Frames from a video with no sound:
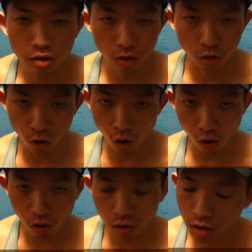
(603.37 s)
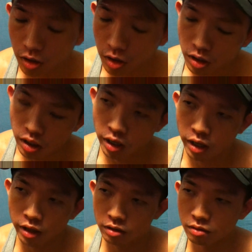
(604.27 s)
the law,
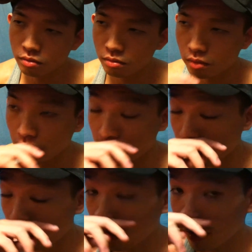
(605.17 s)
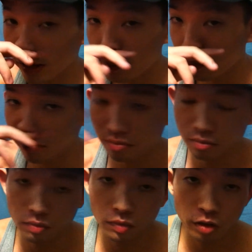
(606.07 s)
and I found out that
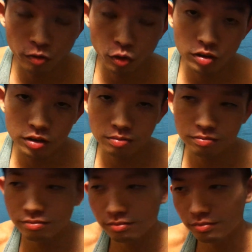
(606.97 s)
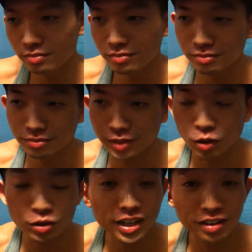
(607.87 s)
if you actually, you
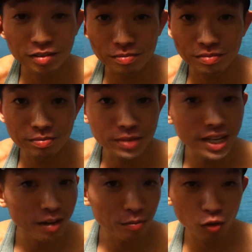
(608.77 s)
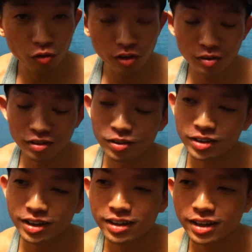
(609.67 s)
know, check his meetup profiles and all
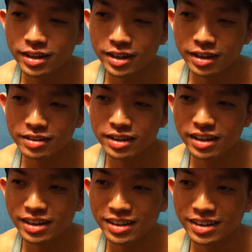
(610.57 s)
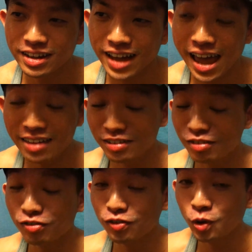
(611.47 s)
that, that he actually has
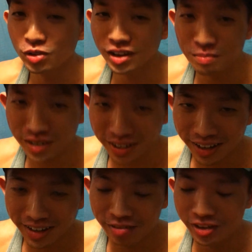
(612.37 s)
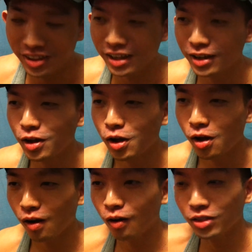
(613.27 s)
his phone number and everything
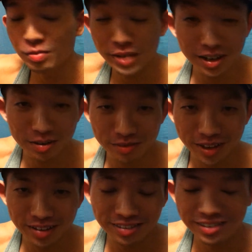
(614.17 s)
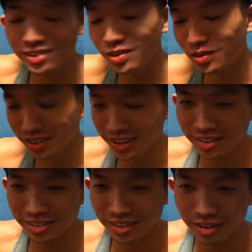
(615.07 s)
on the meetup, and you know, he
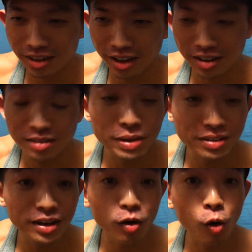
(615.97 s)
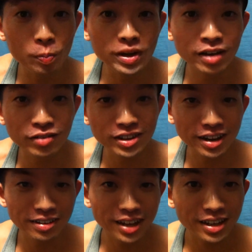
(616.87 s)
is basically open
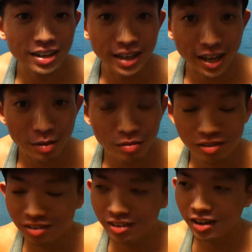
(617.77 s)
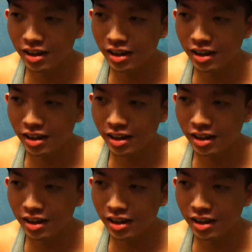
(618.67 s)
advertising that he games.